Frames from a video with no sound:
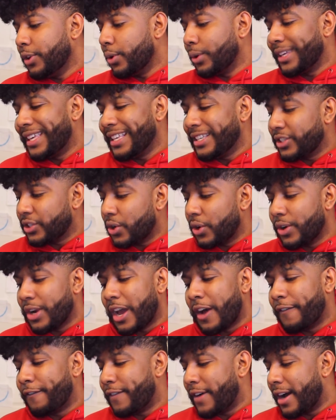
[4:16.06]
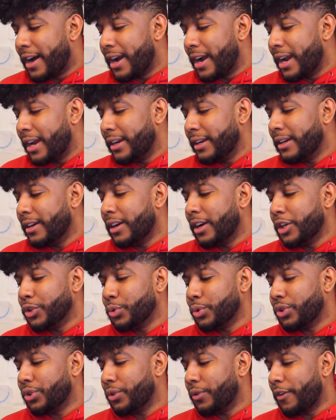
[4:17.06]
Kids Turned Out Fine,
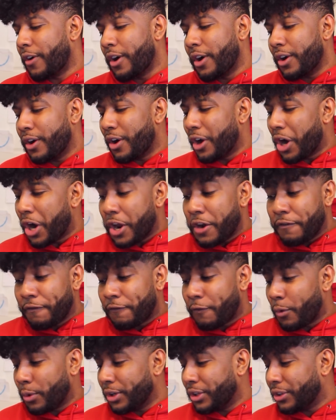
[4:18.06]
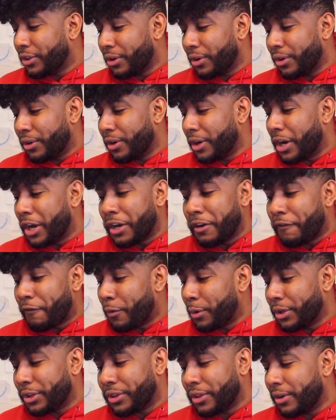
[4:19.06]

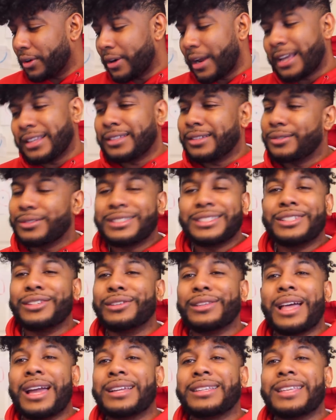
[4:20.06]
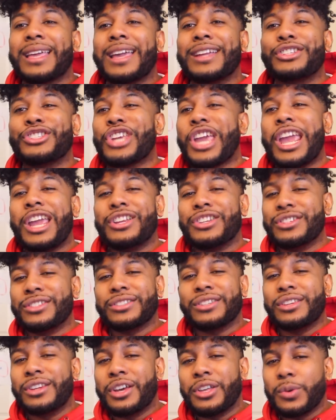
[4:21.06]
143rd, I didn't still like that.
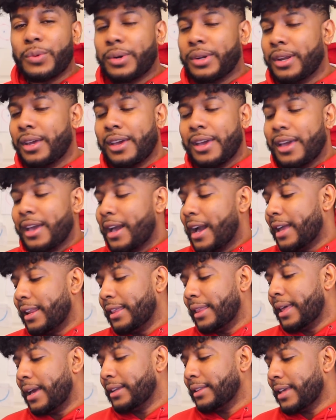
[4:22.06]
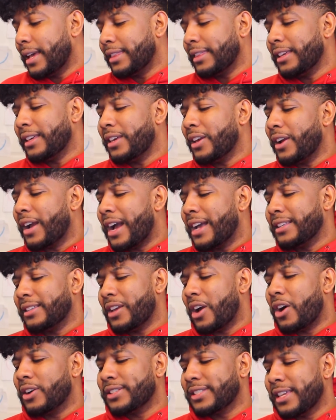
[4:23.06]
Changes, another one, I didn't like that. I think
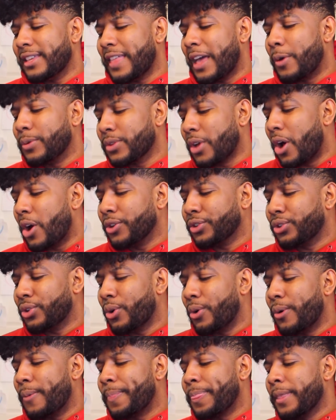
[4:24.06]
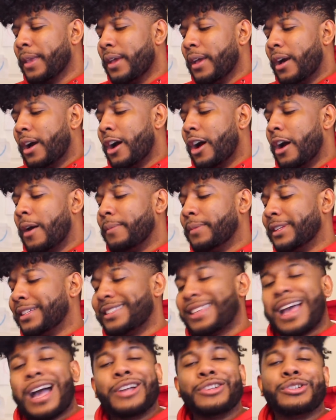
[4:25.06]
y'all said that was also
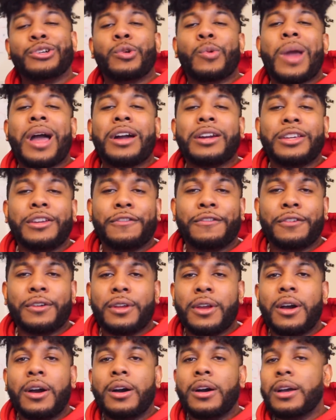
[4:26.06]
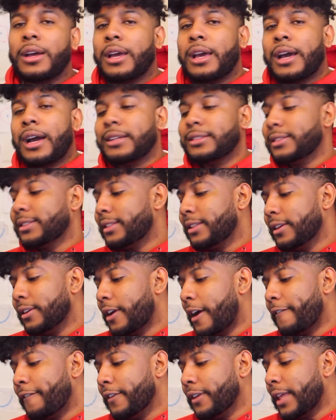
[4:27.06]
nostalgia Rocky for y'all.
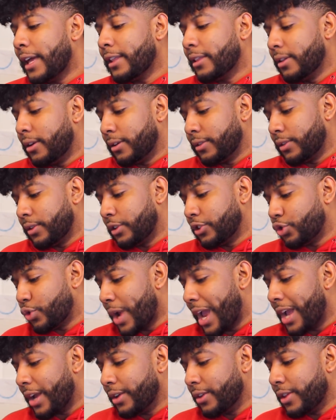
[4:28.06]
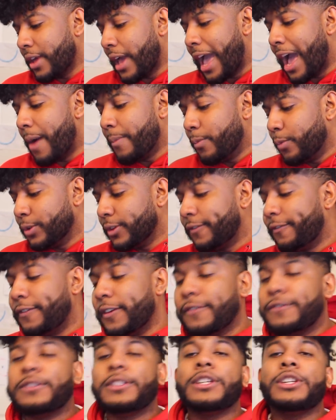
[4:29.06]
I feel like the album was
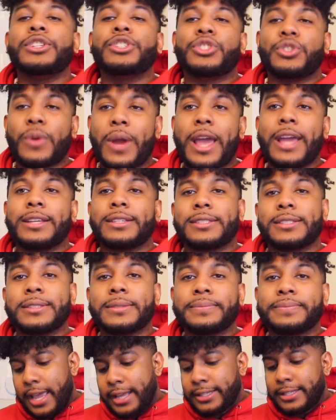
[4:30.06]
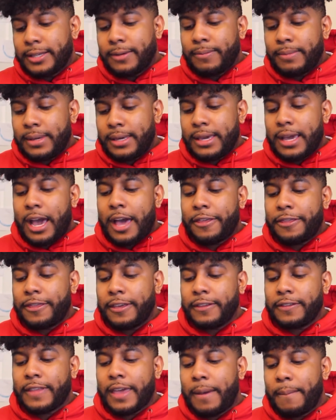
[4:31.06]
15 tracks. And to me, I
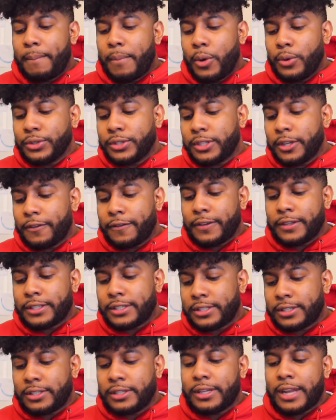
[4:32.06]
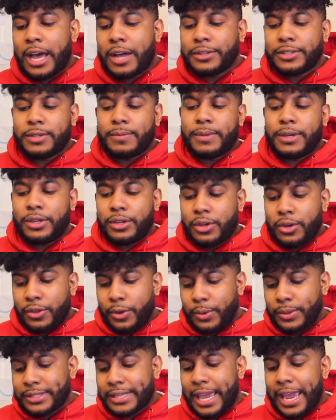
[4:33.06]
think that most of it stood out to me.
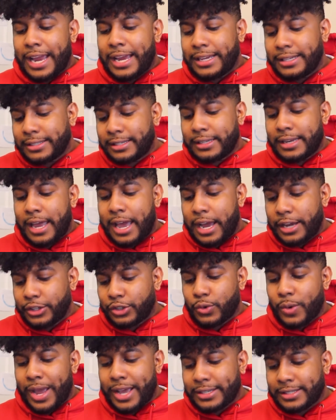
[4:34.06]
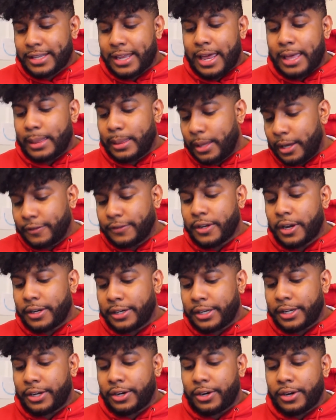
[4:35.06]
There was 8 to 9 tracks that I loved on
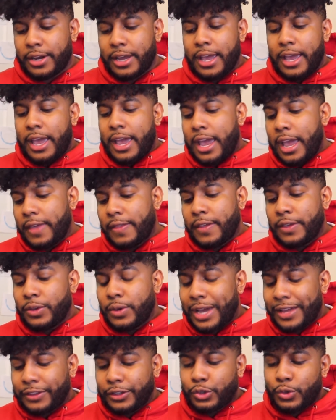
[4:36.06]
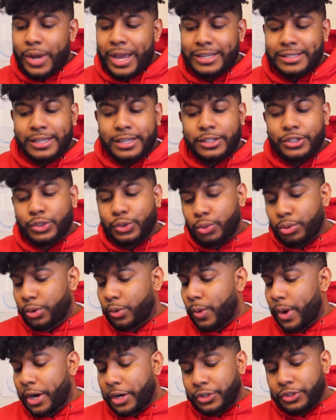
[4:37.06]
here. And then you got the tracks like
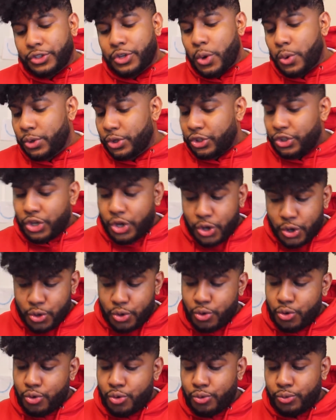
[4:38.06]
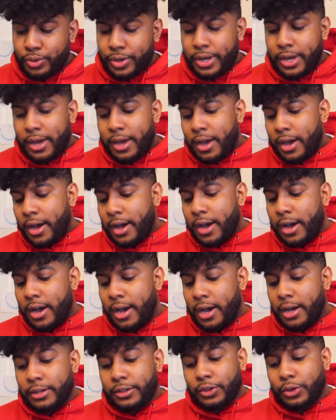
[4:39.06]
Distorted Records, Tony Tone,
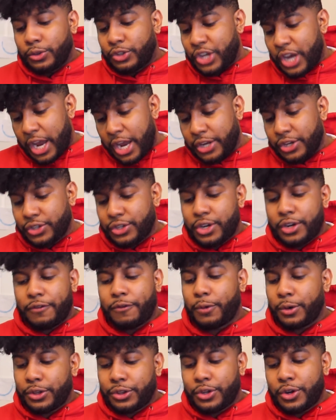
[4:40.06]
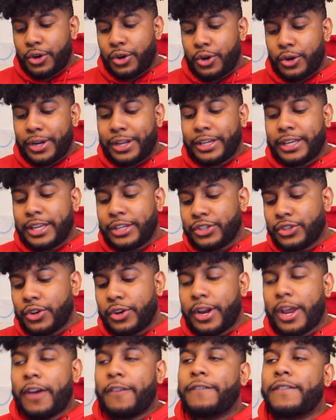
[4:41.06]
Changes, 143rd, and Kids
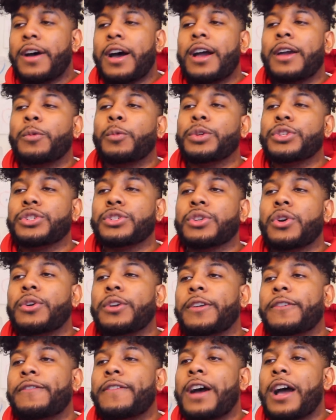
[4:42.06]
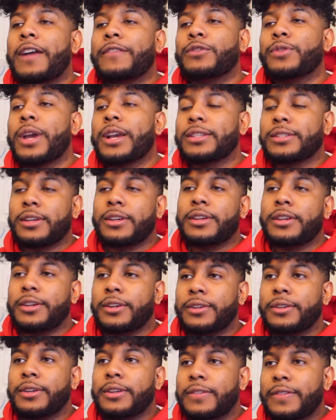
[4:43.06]
Turned Out Fine, which is only 5 tracks on
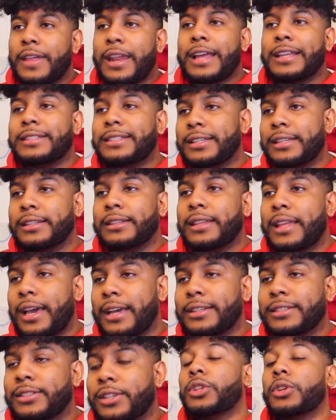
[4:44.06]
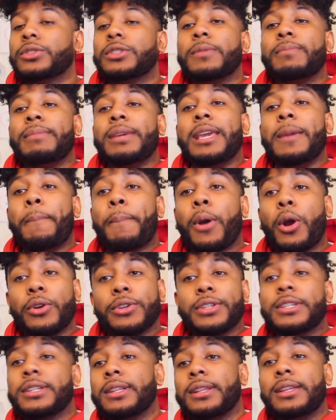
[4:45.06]
here that I didn't like. So to me
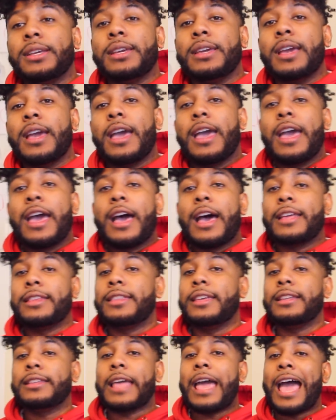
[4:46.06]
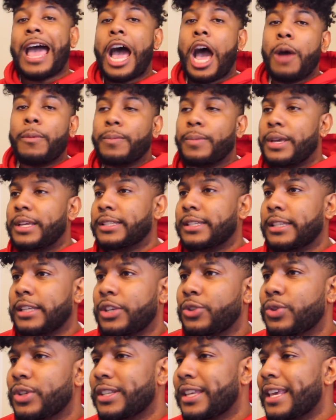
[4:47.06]
personally, I think the album is,
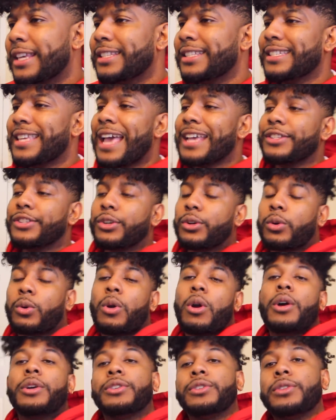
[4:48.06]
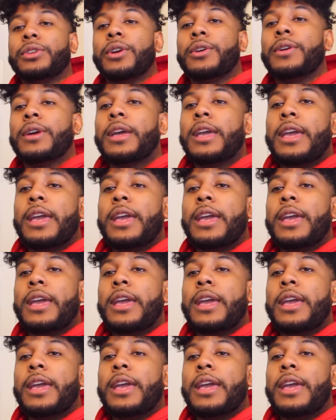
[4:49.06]
it just has to grow on you, yo.